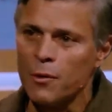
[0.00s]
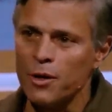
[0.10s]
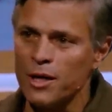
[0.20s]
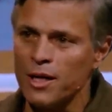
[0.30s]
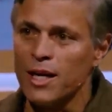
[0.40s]

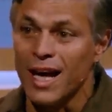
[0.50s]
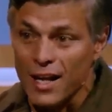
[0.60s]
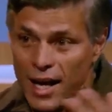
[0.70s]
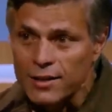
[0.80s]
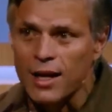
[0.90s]
We
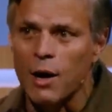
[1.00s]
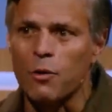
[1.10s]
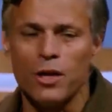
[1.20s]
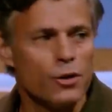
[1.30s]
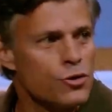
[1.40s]
elect
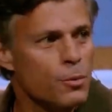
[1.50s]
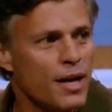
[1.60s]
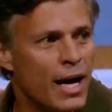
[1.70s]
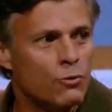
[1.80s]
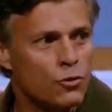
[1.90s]
our
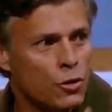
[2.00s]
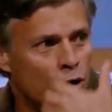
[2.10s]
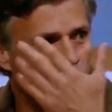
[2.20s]
leadership council,